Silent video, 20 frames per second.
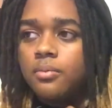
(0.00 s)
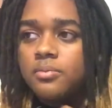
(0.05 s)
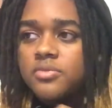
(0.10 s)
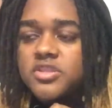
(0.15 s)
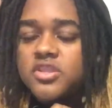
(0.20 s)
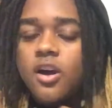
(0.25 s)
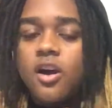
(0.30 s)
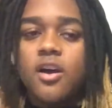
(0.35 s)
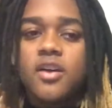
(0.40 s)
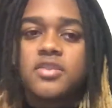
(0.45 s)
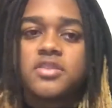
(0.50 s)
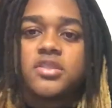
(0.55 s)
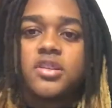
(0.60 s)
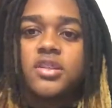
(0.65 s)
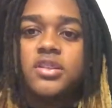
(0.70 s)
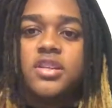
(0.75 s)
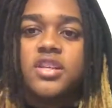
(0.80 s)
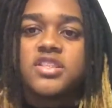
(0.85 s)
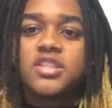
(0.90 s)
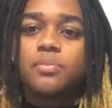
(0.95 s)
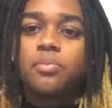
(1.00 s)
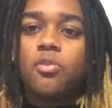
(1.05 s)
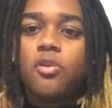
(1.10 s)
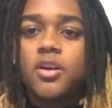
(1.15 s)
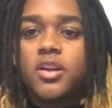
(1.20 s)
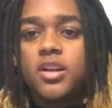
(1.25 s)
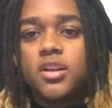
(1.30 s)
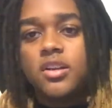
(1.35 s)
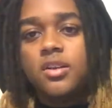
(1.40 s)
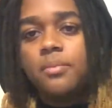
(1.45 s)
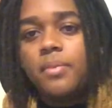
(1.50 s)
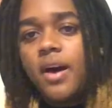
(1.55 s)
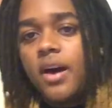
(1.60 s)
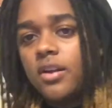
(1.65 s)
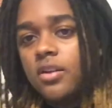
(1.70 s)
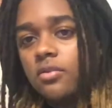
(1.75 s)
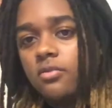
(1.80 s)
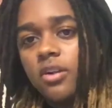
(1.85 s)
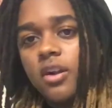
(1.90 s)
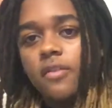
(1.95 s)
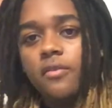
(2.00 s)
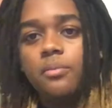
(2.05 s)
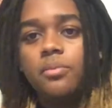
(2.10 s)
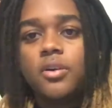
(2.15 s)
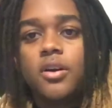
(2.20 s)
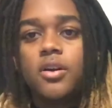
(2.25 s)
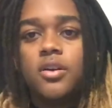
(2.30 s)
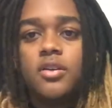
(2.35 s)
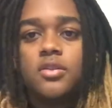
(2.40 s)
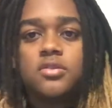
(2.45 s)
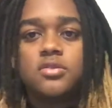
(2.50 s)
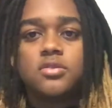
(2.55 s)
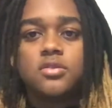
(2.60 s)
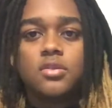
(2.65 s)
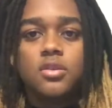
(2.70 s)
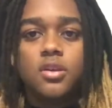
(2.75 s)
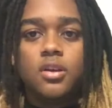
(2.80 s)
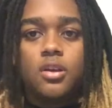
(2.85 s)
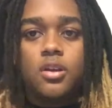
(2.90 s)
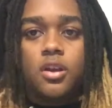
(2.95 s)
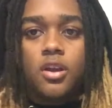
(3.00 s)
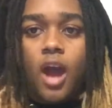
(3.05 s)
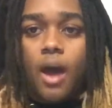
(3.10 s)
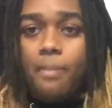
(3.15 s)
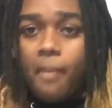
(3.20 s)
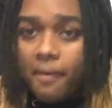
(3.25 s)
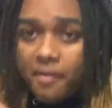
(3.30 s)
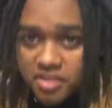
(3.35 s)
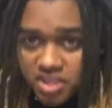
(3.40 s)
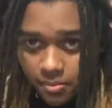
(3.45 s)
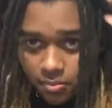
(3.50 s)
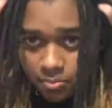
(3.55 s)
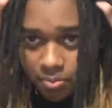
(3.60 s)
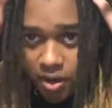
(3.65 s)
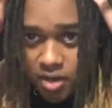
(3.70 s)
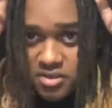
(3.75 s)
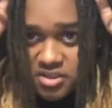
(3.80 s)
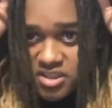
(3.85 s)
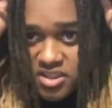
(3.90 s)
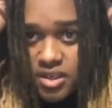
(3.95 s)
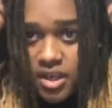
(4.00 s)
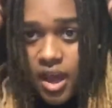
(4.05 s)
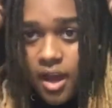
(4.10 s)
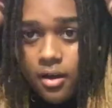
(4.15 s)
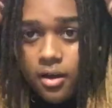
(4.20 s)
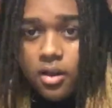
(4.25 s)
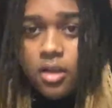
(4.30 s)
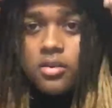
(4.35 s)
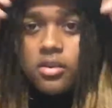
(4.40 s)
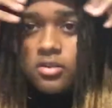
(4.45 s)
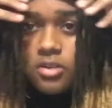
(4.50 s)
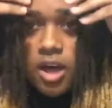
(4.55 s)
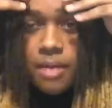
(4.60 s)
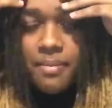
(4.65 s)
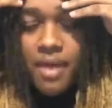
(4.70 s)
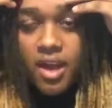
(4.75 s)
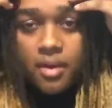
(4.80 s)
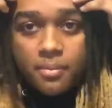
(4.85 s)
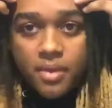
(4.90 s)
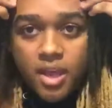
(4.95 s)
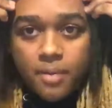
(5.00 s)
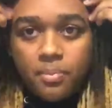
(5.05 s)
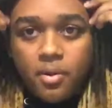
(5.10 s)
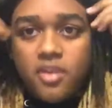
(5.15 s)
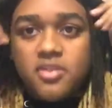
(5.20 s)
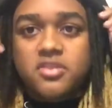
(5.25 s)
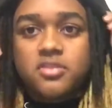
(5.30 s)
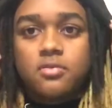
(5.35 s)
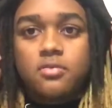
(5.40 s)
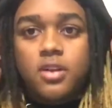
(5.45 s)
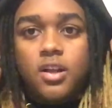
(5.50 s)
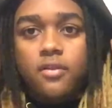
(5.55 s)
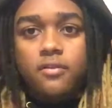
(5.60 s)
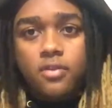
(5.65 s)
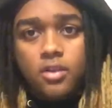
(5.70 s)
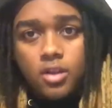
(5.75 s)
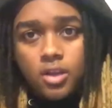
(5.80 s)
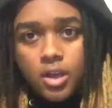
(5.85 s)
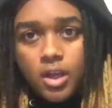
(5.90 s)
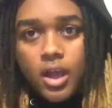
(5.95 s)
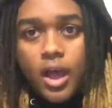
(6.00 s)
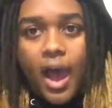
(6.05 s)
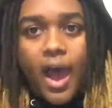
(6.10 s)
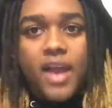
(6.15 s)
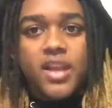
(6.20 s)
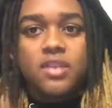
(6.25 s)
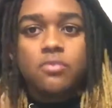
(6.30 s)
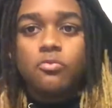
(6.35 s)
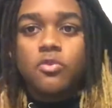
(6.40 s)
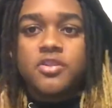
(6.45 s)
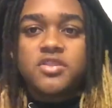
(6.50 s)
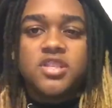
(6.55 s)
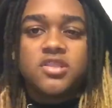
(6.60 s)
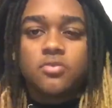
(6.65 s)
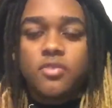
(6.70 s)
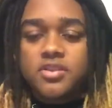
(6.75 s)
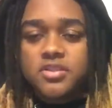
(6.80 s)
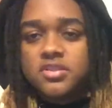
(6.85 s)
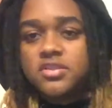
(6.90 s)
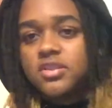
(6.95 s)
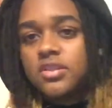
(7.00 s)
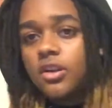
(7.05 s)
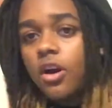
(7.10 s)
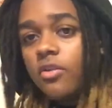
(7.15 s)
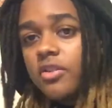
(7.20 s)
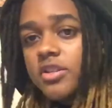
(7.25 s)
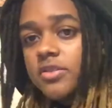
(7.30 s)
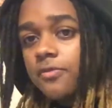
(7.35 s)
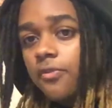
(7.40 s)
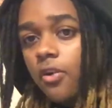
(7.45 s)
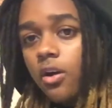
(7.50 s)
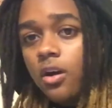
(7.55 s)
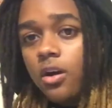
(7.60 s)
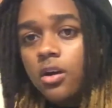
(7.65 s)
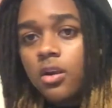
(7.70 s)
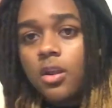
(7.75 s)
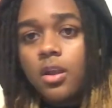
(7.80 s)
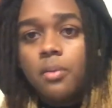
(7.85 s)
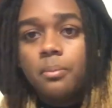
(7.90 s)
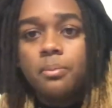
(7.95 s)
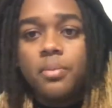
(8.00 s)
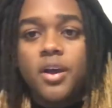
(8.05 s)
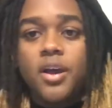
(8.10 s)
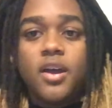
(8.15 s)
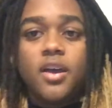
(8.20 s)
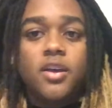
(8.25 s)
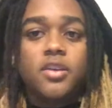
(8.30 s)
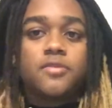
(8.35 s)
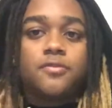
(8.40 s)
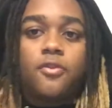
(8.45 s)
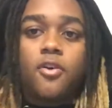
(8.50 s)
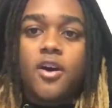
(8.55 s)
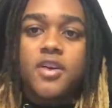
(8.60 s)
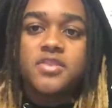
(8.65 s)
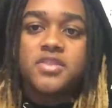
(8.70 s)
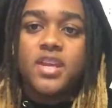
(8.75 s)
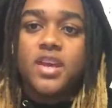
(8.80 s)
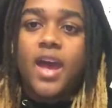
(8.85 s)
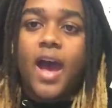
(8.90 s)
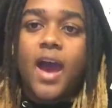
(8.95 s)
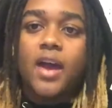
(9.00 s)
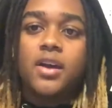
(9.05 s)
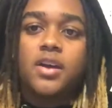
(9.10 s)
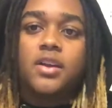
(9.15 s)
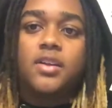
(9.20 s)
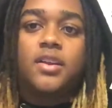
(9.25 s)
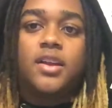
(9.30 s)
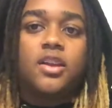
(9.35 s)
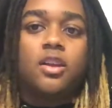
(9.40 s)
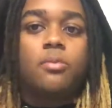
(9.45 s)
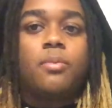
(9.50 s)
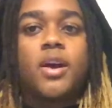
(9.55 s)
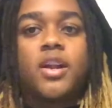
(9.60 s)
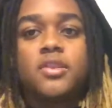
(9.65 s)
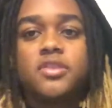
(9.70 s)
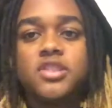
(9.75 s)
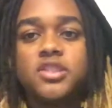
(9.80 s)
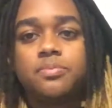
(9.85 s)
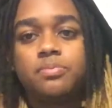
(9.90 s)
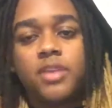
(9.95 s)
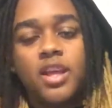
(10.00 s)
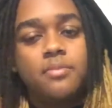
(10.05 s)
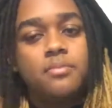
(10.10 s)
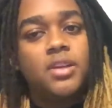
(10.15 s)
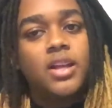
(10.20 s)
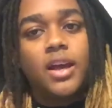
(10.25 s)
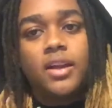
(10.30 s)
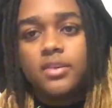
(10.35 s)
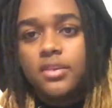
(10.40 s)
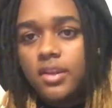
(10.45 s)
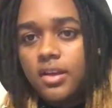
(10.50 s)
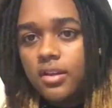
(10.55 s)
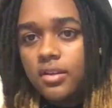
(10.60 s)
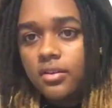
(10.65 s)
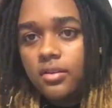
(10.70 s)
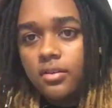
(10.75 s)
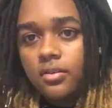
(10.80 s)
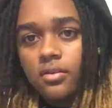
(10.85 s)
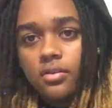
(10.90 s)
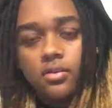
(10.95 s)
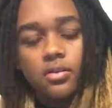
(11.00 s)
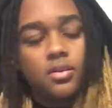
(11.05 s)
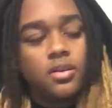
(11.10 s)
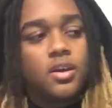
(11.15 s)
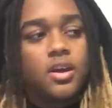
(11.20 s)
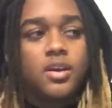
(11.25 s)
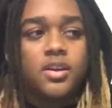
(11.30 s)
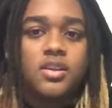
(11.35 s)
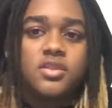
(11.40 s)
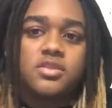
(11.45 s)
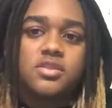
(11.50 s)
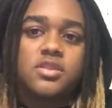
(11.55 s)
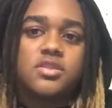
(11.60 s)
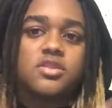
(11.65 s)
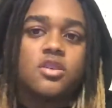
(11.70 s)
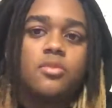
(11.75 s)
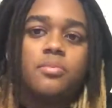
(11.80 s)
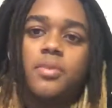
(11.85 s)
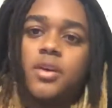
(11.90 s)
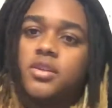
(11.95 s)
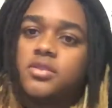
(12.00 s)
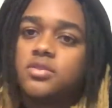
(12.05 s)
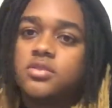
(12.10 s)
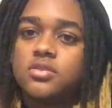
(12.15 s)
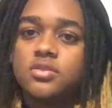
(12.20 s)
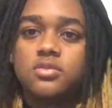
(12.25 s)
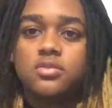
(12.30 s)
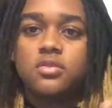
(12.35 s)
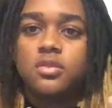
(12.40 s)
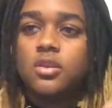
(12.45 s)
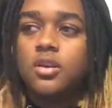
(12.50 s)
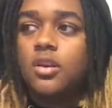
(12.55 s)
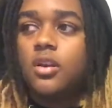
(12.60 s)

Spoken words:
sorry to disappoint anybody or whatever, because I'm not the type of person, I'm not a bad person or whatever. I didn't want the situation to go this far, but as far as that, I couldn't let nobody just play me like that, and it's just so much. And